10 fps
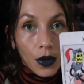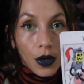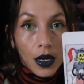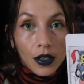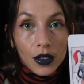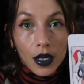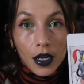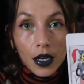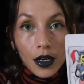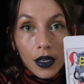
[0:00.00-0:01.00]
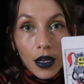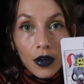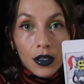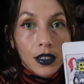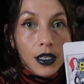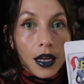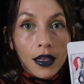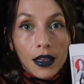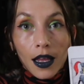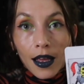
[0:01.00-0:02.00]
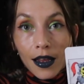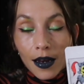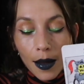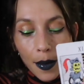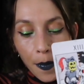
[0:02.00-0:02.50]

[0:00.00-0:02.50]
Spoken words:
to, and understand that